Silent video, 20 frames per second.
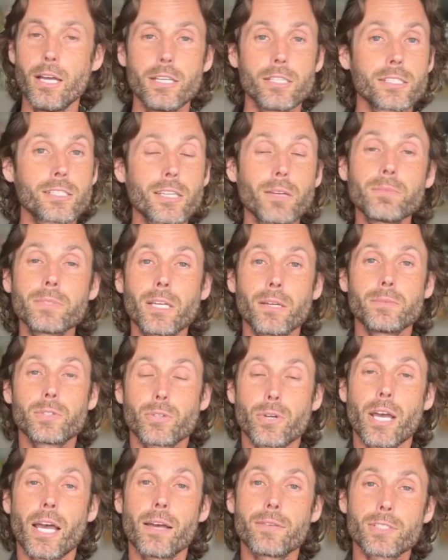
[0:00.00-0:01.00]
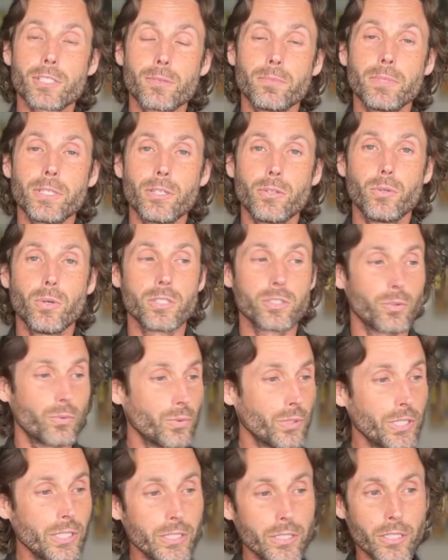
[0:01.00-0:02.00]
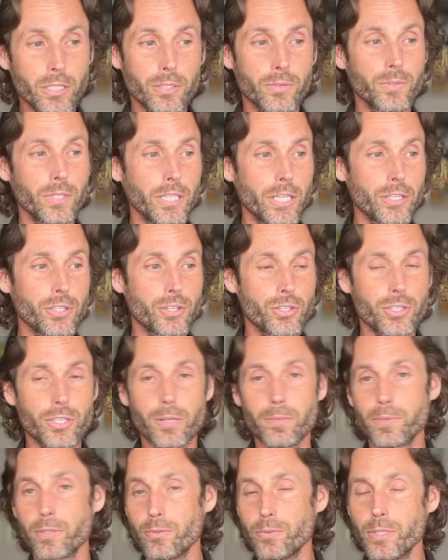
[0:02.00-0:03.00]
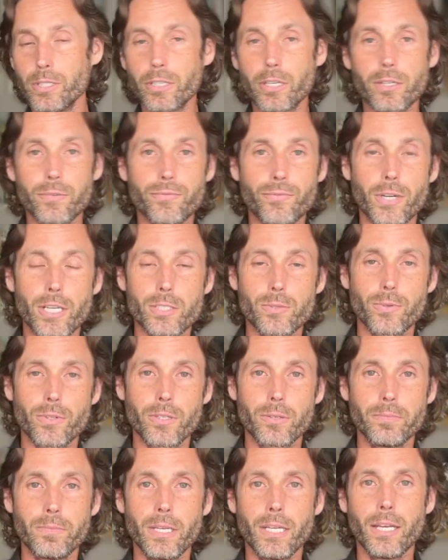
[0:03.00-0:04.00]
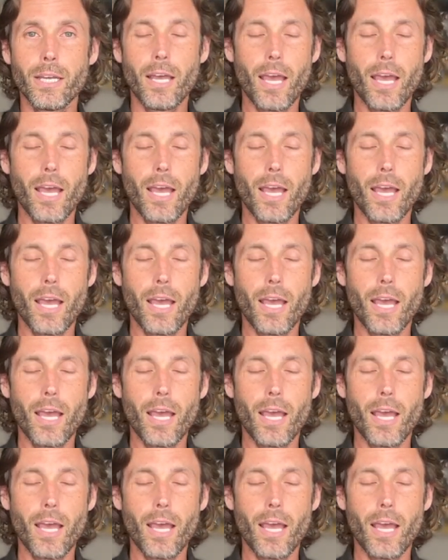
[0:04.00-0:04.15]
Sometimes you'll have somebody who has a really good relationship. They're really good friends with them.